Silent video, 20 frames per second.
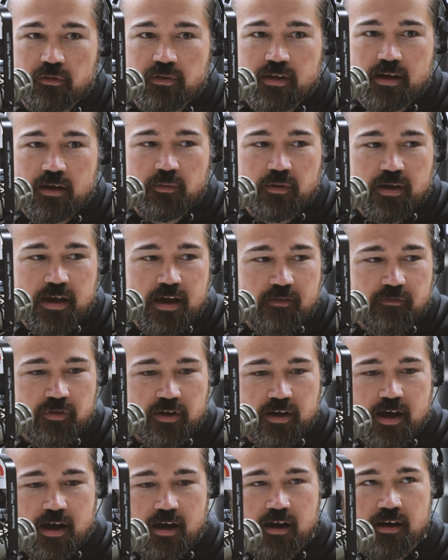Well, now we have a
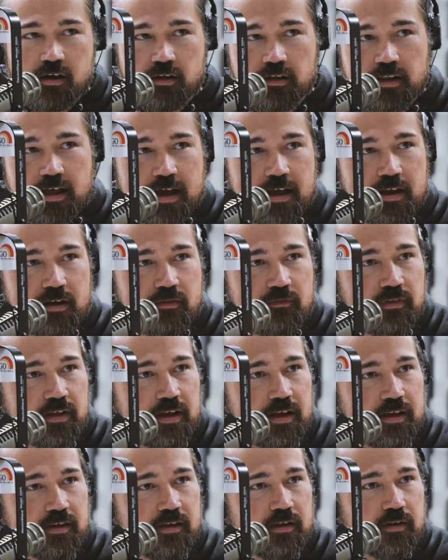conga line of
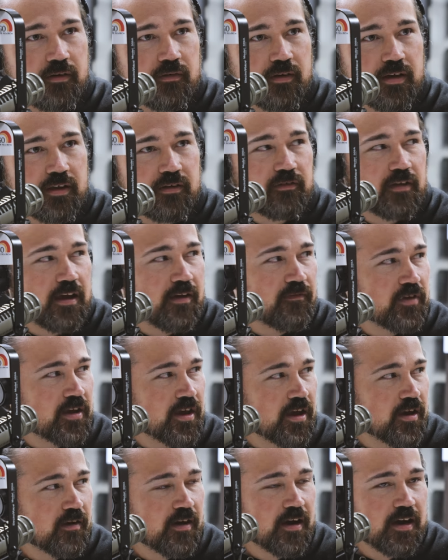
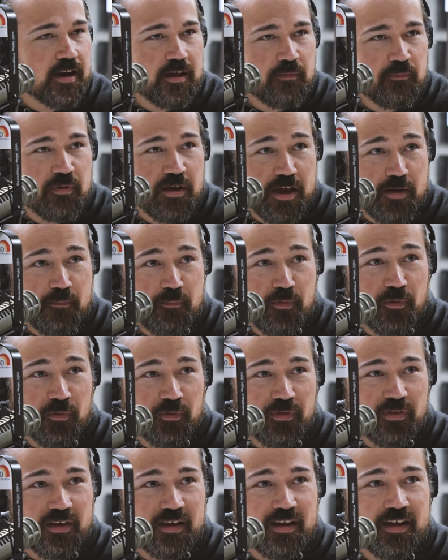70 or 80
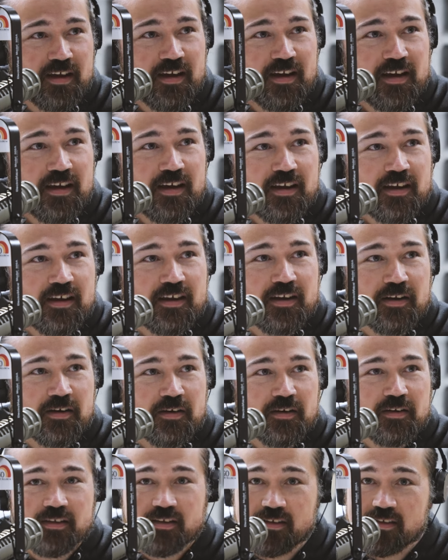people that
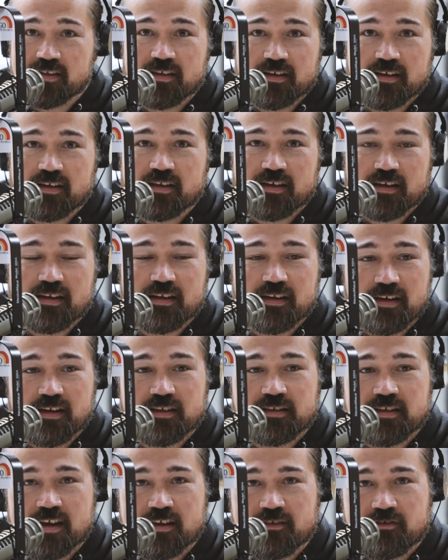
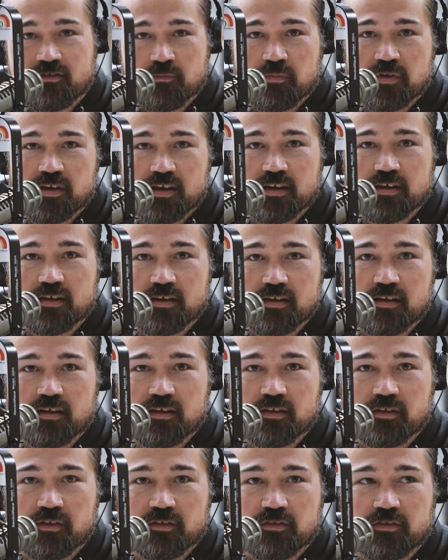it tends to be
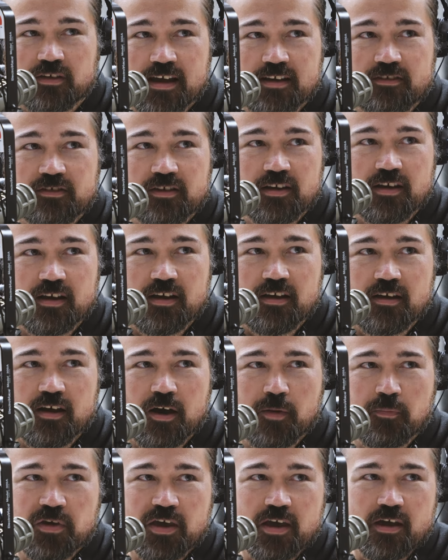a little sketchy
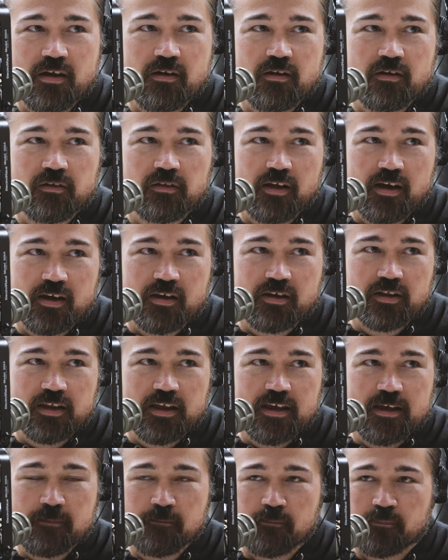up here.
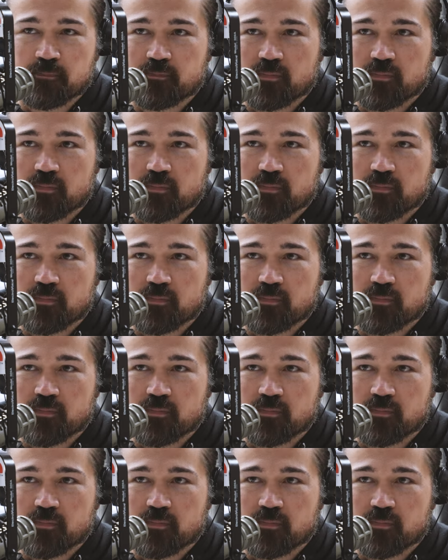Luckily,